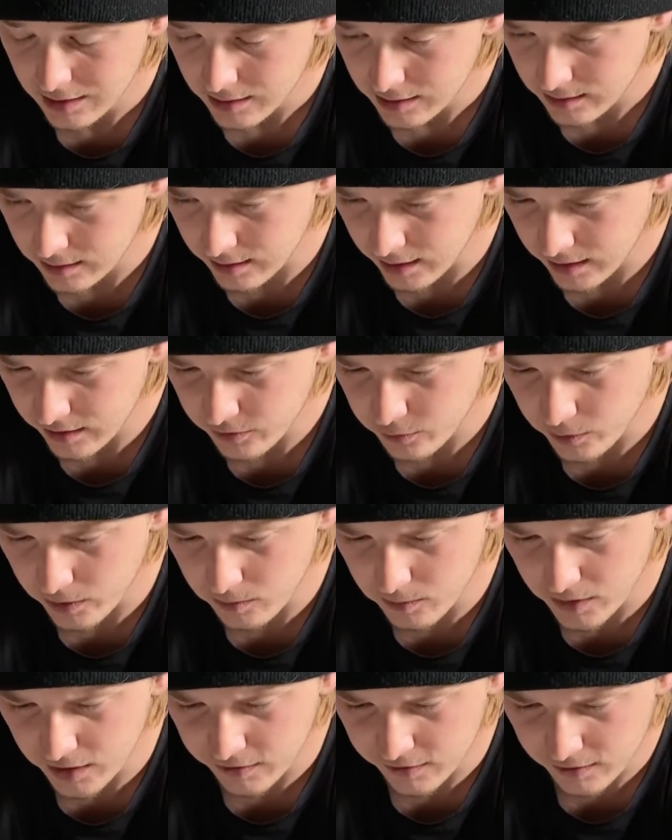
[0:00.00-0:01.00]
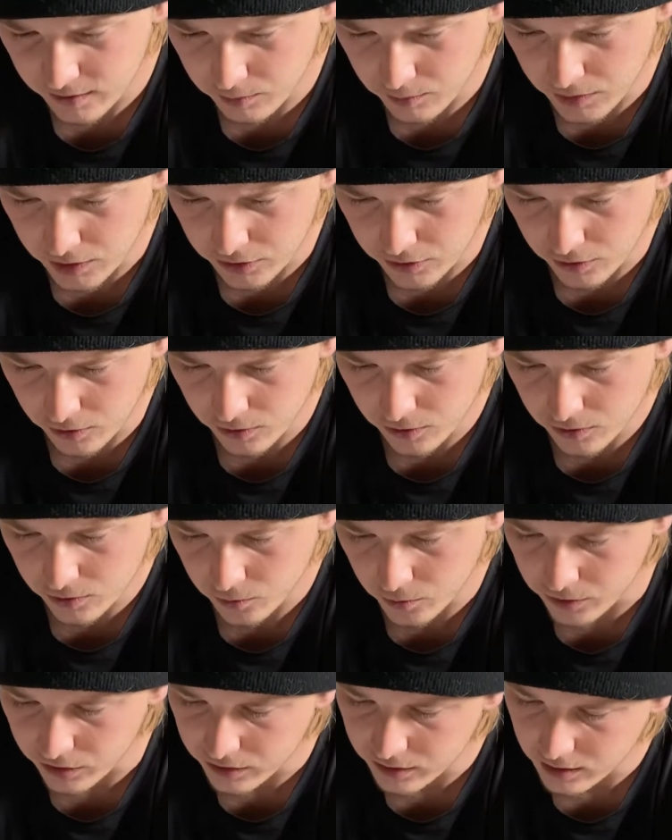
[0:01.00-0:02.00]
Next, we mix the meal
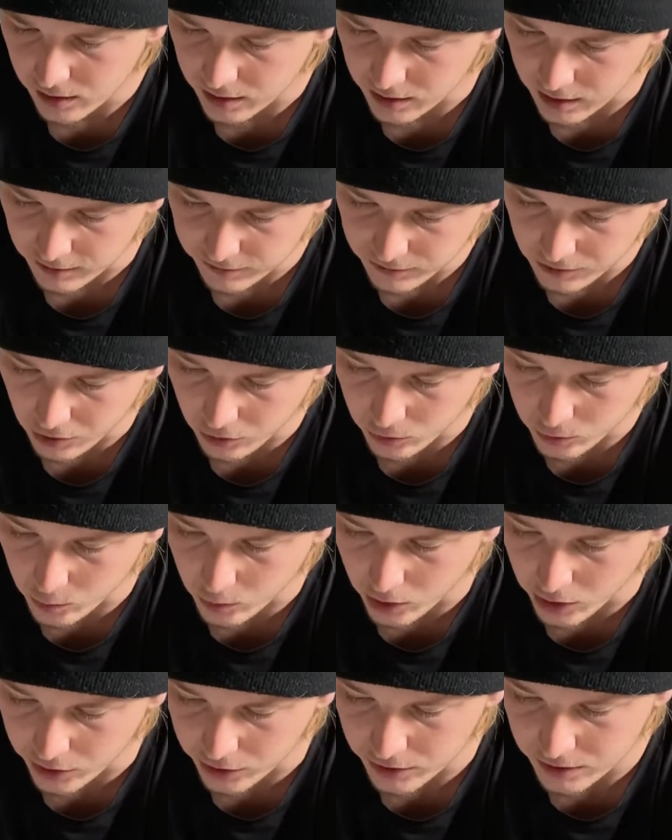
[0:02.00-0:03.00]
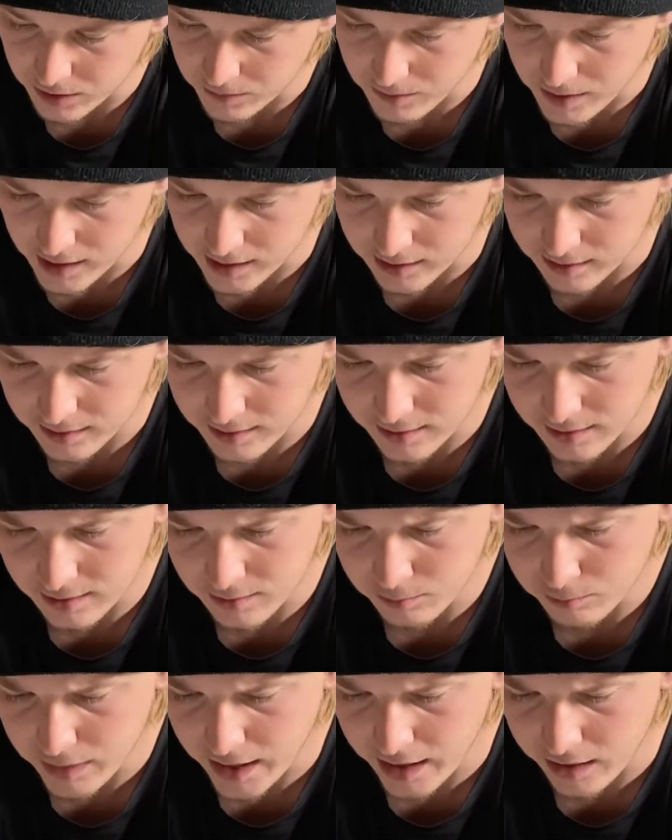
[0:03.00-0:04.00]
with enough cold water to make a thin
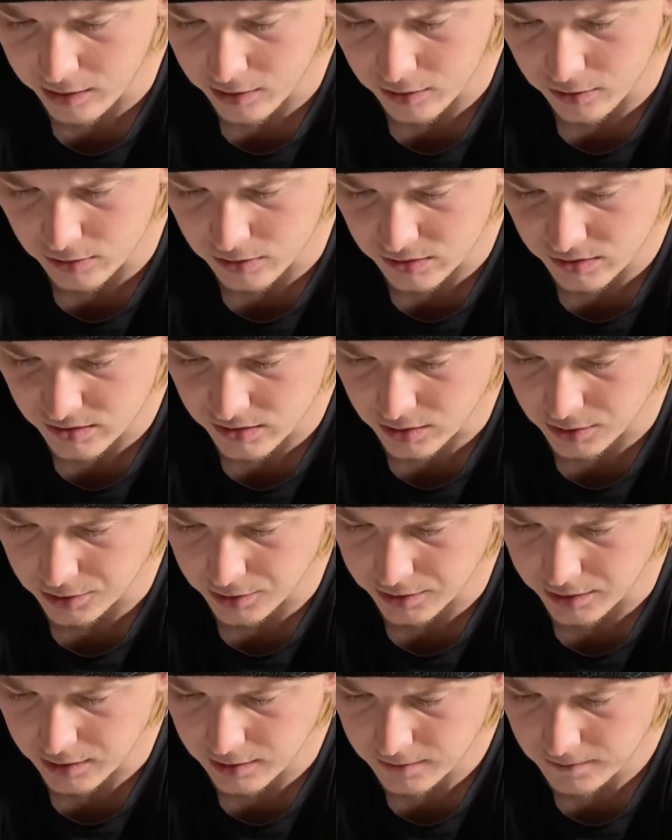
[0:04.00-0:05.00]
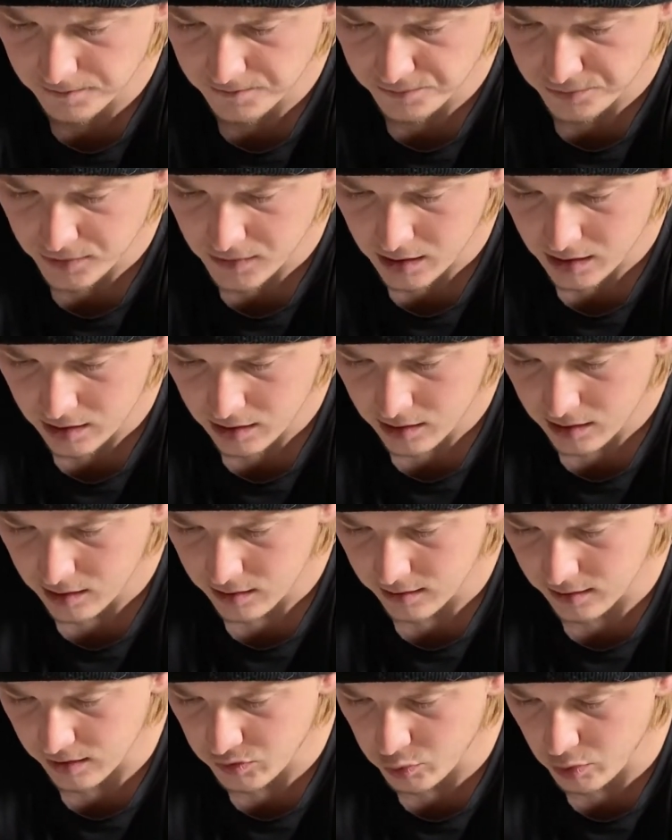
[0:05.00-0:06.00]
batter or slurry.
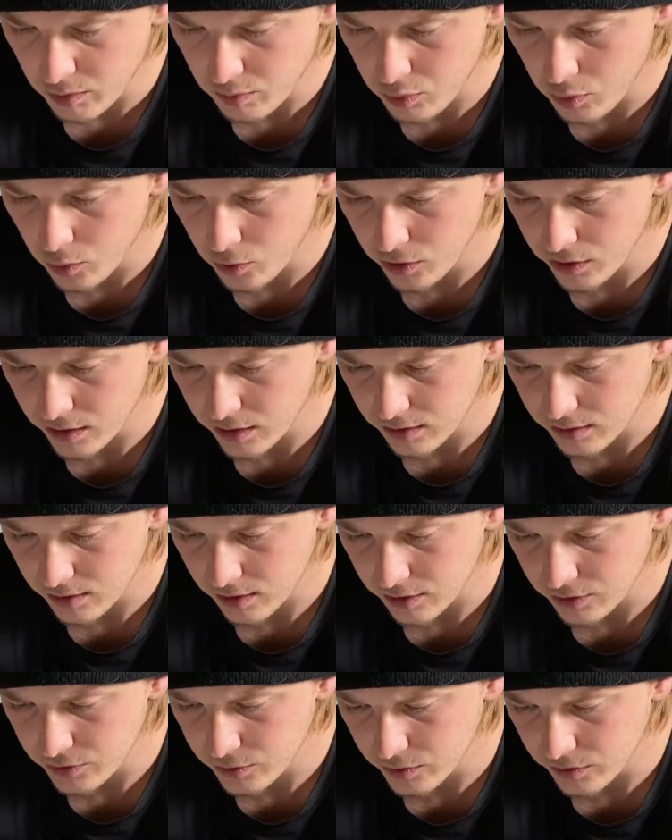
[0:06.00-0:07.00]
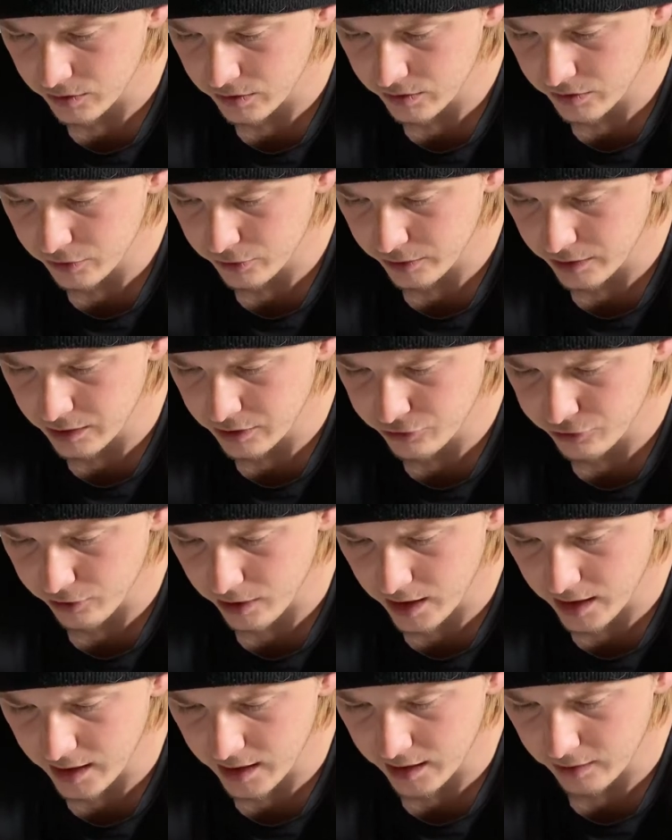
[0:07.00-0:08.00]
This we poured onto a screen
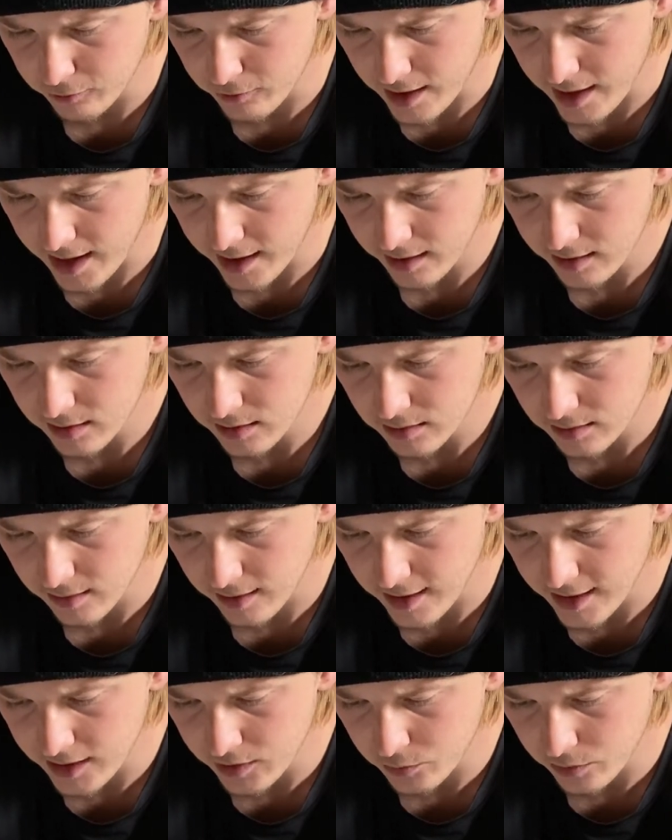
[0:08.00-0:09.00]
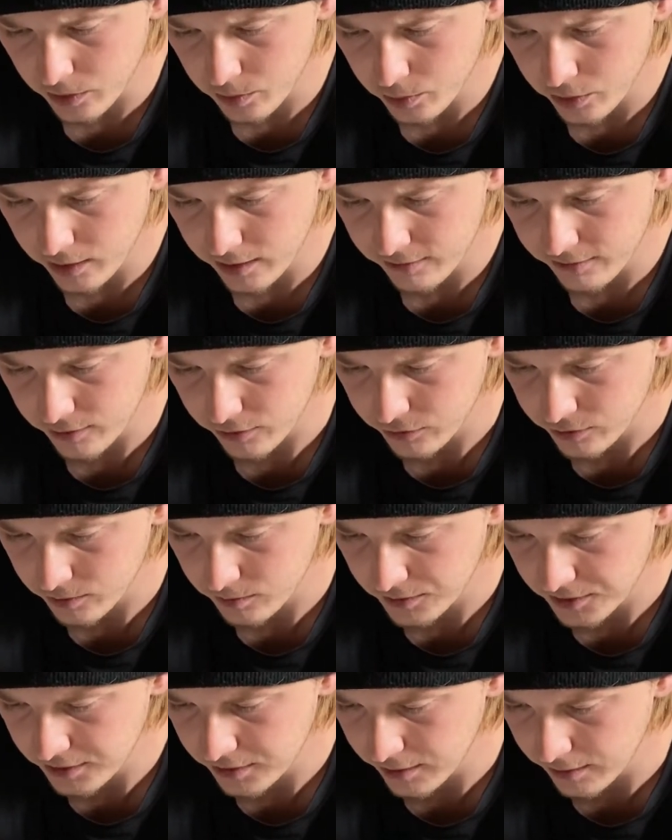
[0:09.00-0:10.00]
drying rack lined with pre-filter
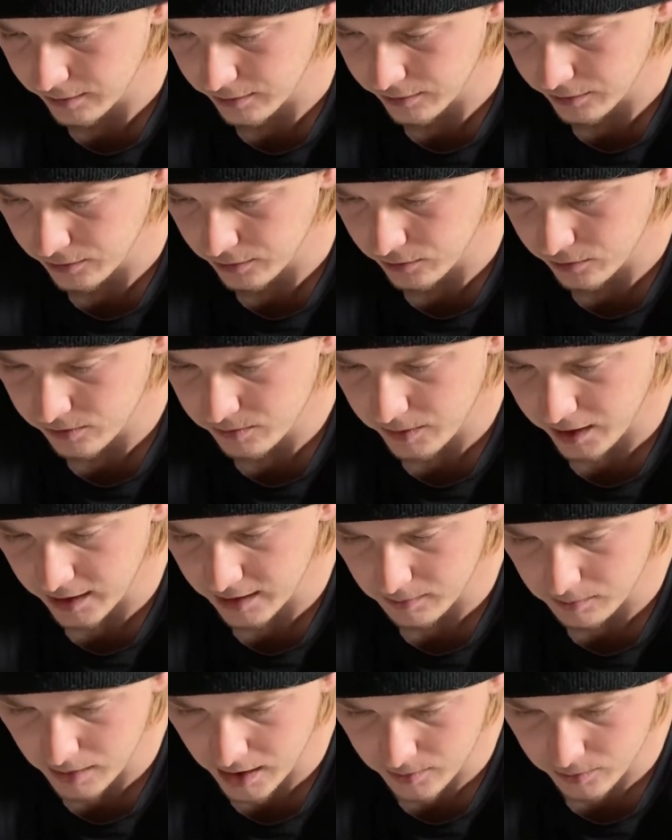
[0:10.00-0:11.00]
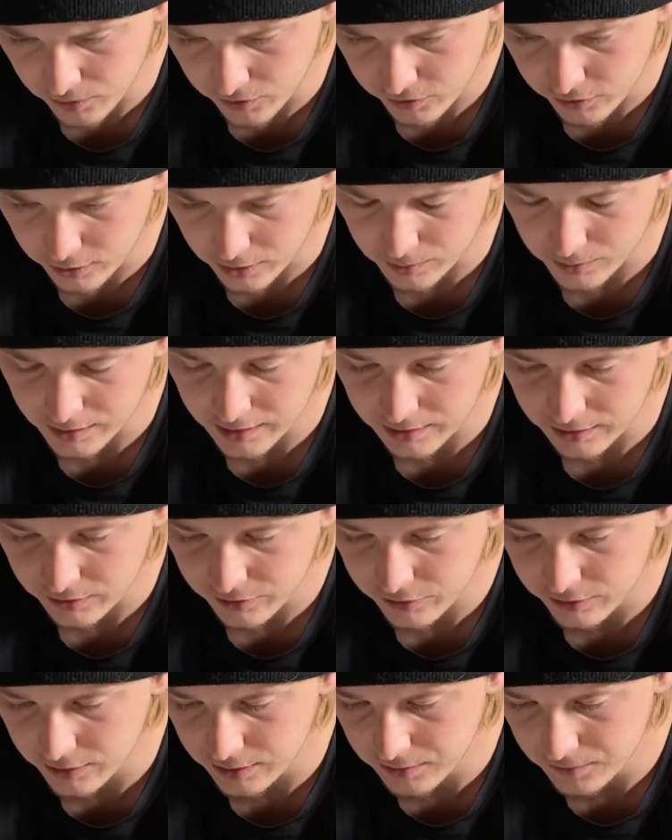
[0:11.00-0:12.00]
material used by the maple syrup industry.